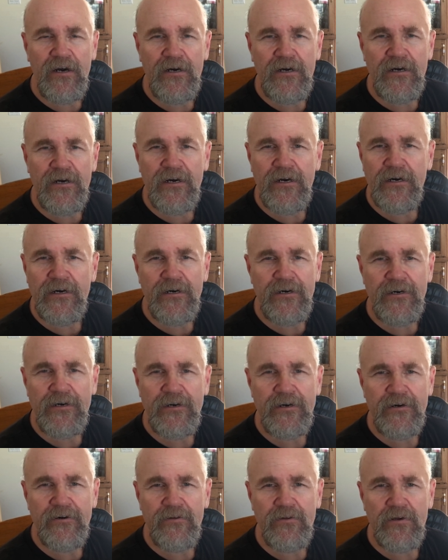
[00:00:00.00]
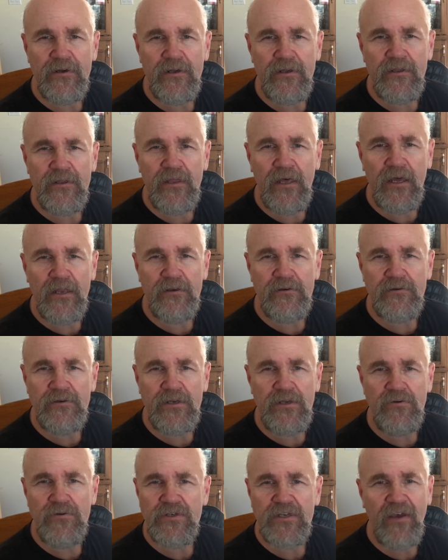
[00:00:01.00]
uh, that
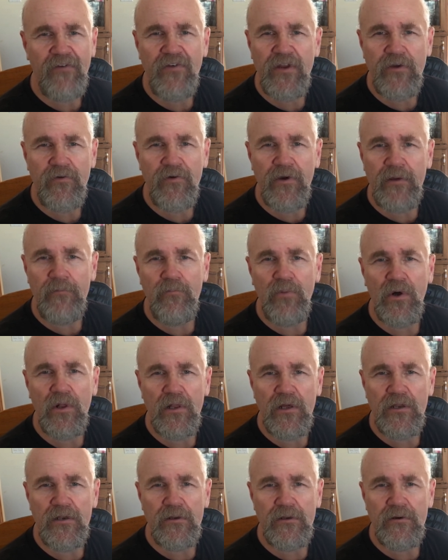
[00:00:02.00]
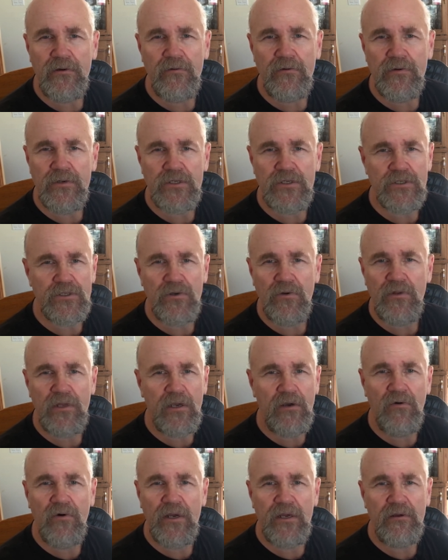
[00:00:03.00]
270 grain bullet, which is only
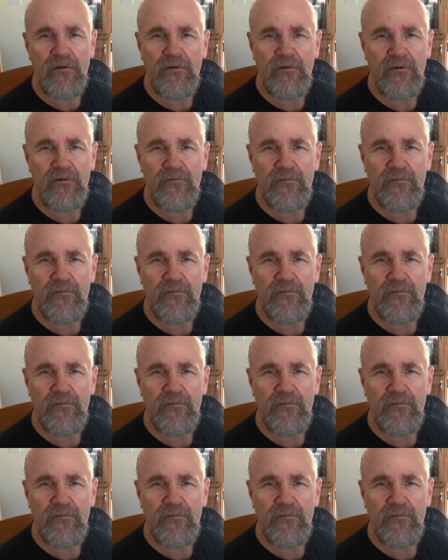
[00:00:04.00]
going,